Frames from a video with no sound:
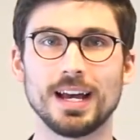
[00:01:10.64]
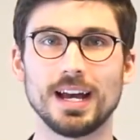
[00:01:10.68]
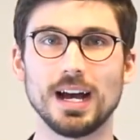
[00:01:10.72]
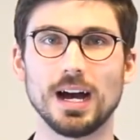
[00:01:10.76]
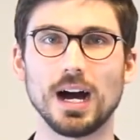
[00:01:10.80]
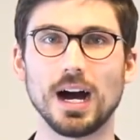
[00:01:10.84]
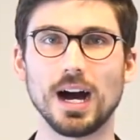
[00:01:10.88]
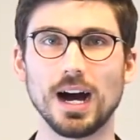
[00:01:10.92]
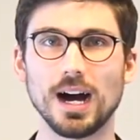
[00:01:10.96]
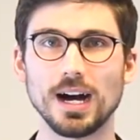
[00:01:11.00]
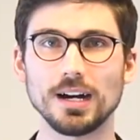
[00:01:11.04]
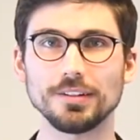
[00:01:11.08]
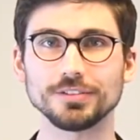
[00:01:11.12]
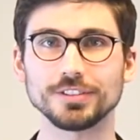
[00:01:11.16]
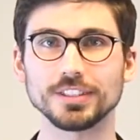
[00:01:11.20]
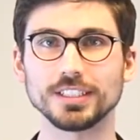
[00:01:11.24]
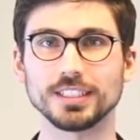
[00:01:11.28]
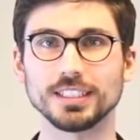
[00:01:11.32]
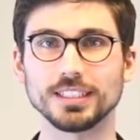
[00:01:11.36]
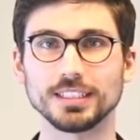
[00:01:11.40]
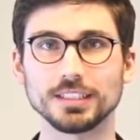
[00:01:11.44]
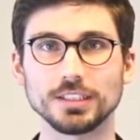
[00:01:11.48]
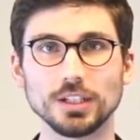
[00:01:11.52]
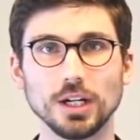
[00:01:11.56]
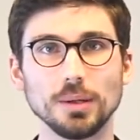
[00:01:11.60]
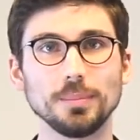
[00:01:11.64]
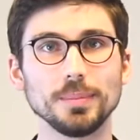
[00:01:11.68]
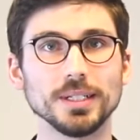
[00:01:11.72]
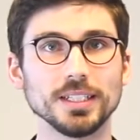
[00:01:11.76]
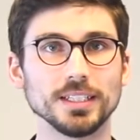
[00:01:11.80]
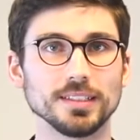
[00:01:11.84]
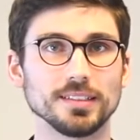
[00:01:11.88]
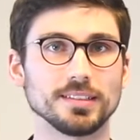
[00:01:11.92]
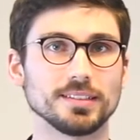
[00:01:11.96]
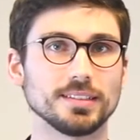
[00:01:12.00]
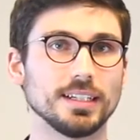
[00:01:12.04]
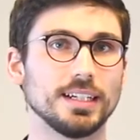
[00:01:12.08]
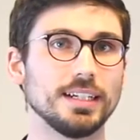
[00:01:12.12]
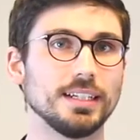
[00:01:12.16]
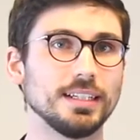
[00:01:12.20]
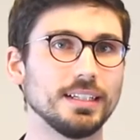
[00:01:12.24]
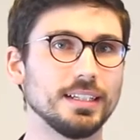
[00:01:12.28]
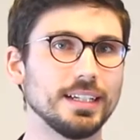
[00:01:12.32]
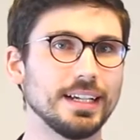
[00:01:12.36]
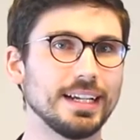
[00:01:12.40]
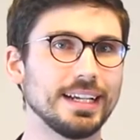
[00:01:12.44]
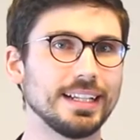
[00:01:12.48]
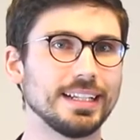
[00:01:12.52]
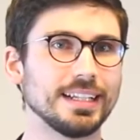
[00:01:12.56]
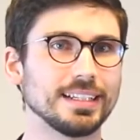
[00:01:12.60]
After the dominant style,
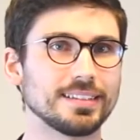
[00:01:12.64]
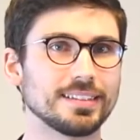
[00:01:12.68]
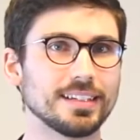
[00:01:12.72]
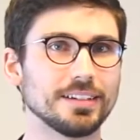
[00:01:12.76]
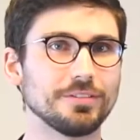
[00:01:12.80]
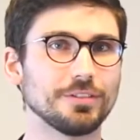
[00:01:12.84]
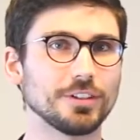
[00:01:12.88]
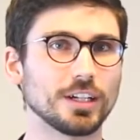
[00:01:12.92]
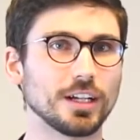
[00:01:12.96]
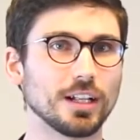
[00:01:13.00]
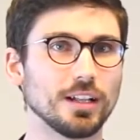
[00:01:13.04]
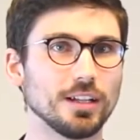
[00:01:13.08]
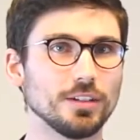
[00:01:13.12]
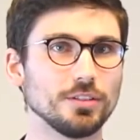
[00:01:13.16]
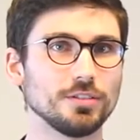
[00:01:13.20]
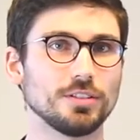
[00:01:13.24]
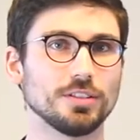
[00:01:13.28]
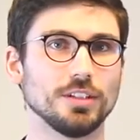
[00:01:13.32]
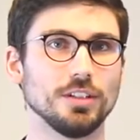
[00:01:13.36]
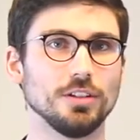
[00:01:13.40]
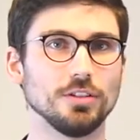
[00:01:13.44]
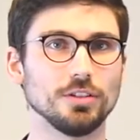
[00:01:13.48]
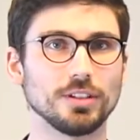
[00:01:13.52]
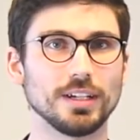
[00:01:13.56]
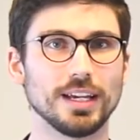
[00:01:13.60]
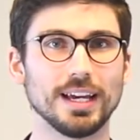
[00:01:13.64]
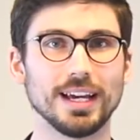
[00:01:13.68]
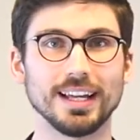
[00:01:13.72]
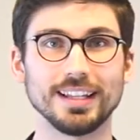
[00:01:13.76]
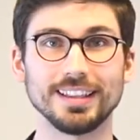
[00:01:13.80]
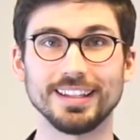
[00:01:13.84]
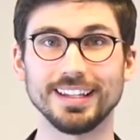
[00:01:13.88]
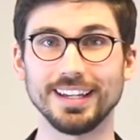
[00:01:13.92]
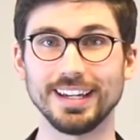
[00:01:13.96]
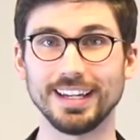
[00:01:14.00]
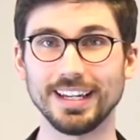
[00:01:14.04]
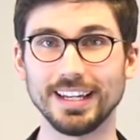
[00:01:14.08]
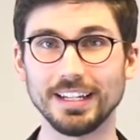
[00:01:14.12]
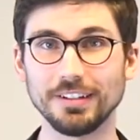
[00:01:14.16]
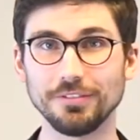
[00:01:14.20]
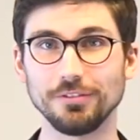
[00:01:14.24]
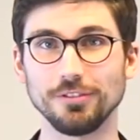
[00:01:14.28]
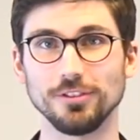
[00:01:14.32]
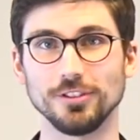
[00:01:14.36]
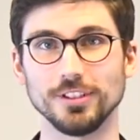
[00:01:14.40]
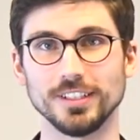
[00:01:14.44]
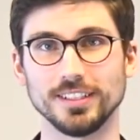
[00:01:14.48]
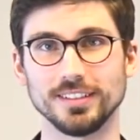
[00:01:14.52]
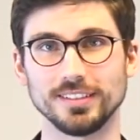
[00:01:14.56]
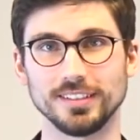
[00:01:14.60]
let's have a closer look at the
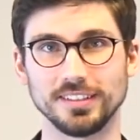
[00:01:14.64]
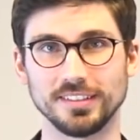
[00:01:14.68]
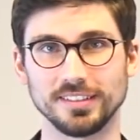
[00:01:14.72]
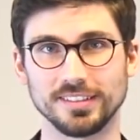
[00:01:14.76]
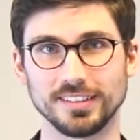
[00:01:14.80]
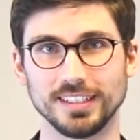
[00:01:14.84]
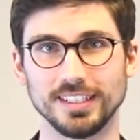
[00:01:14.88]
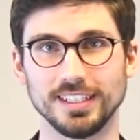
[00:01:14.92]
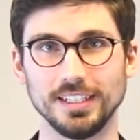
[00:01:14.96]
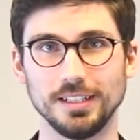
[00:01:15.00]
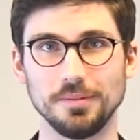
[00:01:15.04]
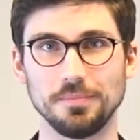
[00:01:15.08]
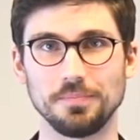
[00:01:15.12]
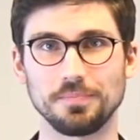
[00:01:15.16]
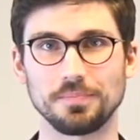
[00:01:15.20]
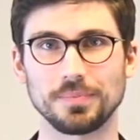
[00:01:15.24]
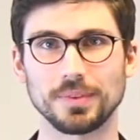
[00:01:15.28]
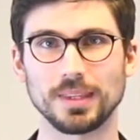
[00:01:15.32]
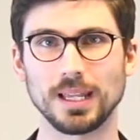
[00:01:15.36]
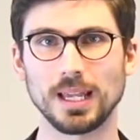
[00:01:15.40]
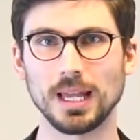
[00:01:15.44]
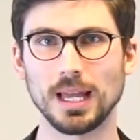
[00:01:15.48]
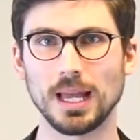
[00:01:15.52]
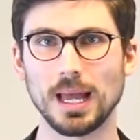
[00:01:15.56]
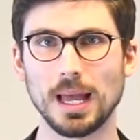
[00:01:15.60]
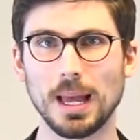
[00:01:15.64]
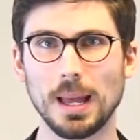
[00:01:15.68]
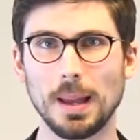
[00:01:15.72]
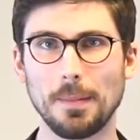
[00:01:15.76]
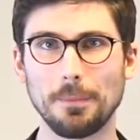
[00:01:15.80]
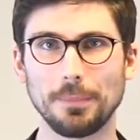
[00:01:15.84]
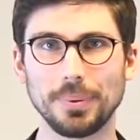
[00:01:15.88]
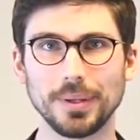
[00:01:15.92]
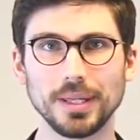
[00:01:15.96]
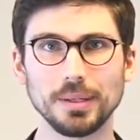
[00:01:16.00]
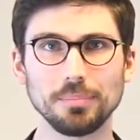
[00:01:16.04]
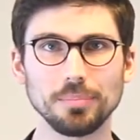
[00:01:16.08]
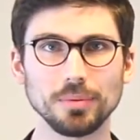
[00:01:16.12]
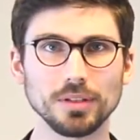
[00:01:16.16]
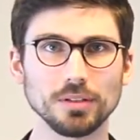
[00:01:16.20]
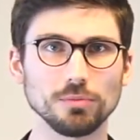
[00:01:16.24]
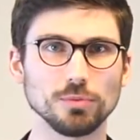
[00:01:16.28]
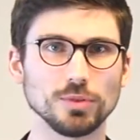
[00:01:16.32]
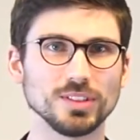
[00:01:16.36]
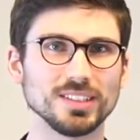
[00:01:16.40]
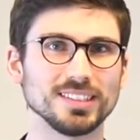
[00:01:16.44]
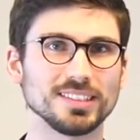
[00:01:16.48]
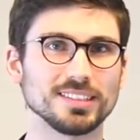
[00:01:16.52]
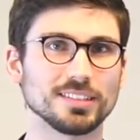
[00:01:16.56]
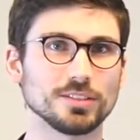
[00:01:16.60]
influencing style. People
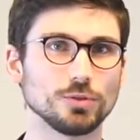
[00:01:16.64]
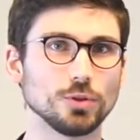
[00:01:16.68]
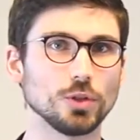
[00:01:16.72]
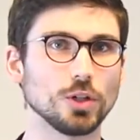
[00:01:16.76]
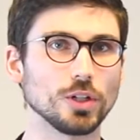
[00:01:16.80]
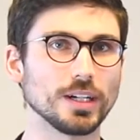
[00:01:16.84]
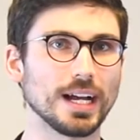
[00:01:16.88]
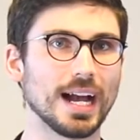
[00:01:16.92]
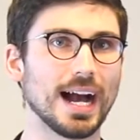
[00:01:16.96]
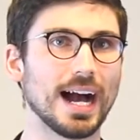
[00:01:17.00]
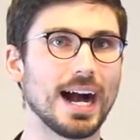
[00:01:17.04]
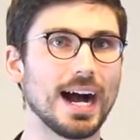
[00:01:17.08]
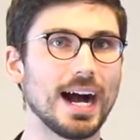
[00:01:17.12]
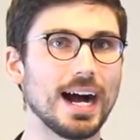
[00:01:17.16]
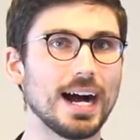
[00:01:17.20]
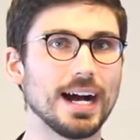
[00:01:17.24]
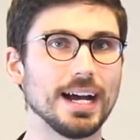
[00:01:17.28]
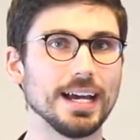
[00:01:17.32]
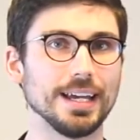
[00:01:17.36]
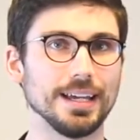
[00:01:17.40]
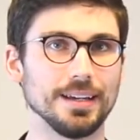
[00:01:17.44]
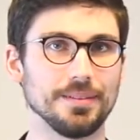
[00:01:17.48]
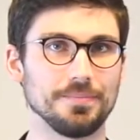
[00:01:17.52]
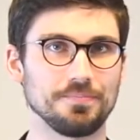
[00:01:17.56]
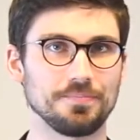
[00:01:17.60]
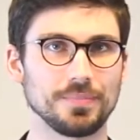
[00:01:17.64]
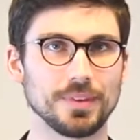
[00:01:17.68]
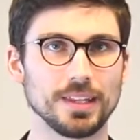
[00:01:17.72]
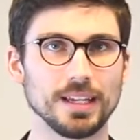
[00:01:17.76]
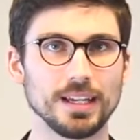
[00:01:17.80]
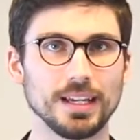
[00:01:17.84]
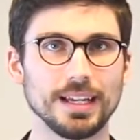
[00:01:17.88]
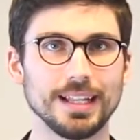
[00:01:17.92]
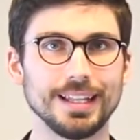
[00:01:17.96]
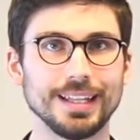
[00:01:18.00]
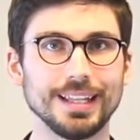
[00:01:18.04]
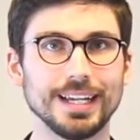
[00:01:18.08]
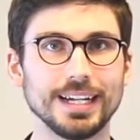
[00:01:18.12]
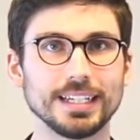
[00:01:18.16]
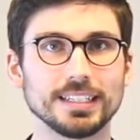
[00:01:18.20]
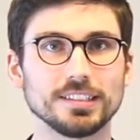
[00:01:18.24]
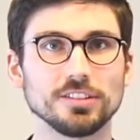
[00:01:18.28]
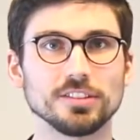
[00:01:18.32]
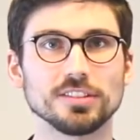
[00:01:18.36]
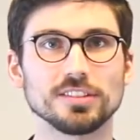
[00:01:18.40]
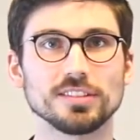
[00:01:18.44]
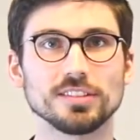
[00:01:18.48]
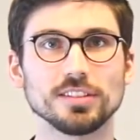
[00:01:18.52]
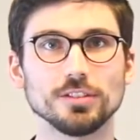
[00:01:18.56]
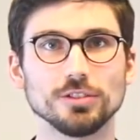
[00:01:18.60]
with a strong I like to
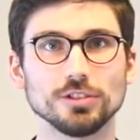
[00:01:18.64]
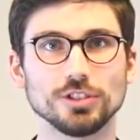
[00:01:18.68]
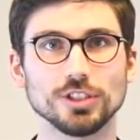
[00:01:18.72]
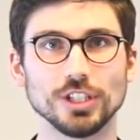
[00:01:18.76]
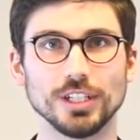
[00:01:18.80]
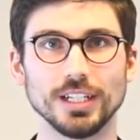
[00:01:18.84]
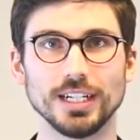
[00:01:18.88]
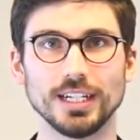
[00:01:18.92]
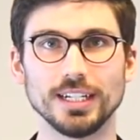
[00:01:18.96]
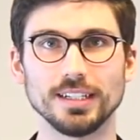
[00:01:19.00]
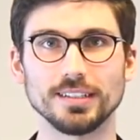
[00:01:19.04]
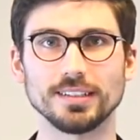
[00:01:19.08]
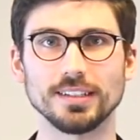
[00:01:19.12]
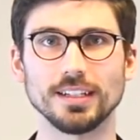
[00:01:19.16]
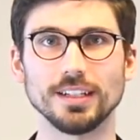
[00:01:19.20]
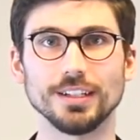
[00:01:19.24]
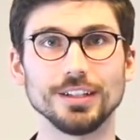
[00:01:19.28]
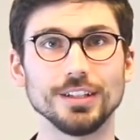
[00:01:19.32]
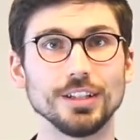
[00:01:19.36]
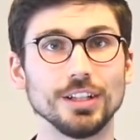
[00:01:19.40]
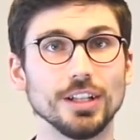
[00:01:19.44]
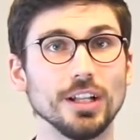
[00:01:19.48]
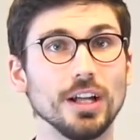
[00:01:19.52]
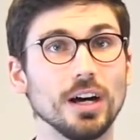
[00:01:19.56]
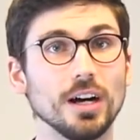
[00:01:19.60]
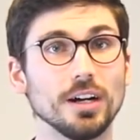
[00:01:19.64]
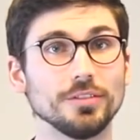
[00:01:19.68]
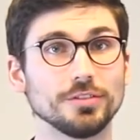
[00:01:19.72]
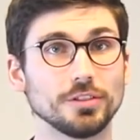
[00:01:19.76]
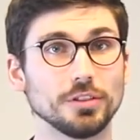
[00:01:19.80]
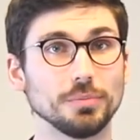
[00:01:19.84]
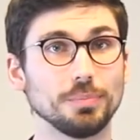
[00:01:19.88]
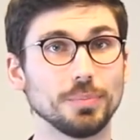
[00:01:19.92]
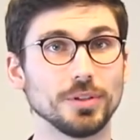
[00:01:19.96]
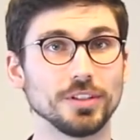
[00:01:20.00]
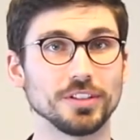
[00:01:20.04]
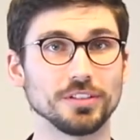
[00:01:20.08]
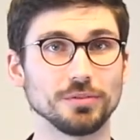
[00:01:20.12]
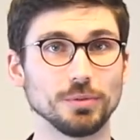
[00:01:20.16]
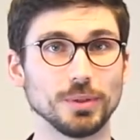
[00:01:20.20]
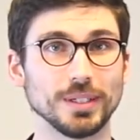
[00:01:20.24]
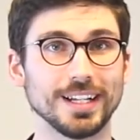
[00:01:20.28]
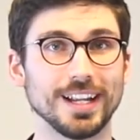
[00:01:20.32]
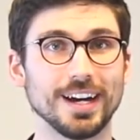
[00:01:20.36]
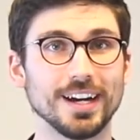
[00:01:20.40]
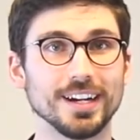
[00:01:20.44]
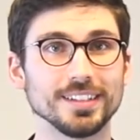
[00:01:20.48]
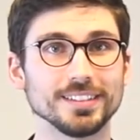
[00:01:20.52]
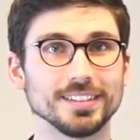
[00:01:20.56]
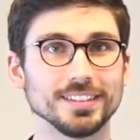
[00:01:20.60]
socialize and love to persuade
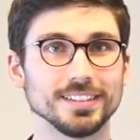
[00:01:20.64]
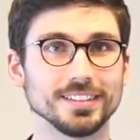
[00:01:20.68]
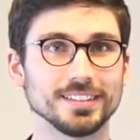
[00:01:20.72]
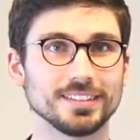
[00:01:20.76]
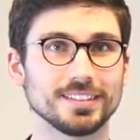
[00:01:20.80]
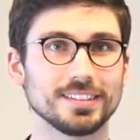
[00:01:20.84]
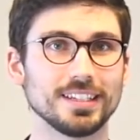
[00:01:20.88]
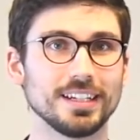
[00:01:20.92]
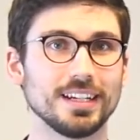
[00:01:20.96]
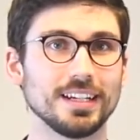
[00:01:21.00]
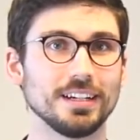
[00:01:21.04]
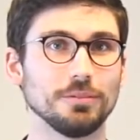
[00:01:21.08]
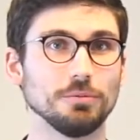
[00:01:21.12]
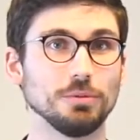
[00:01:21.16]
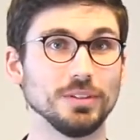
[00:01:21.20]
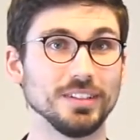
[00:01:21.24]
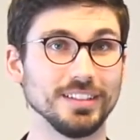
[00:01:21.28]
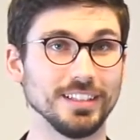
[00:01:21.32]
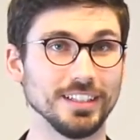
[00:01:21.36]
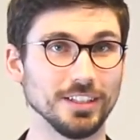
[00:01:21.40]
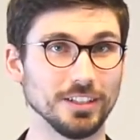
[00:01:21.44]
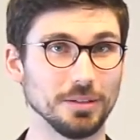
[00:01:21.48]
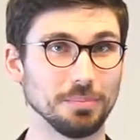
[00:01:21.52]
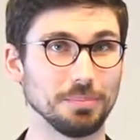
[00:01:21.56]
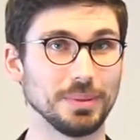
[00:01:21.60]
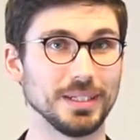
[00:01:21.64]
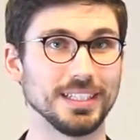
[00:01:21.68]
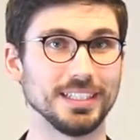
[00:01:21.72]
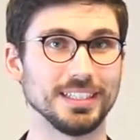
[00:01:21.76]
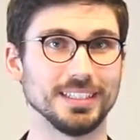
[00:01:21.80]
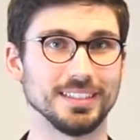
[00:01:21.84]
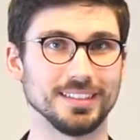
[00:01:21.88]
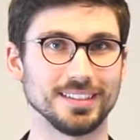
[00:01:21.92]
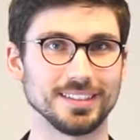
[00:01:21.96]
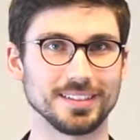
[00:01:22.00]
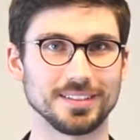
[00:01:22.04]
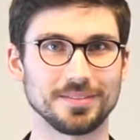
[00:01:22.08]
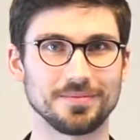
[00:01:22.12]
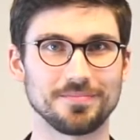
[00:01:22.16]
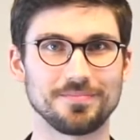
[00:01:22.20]
others with their opinions.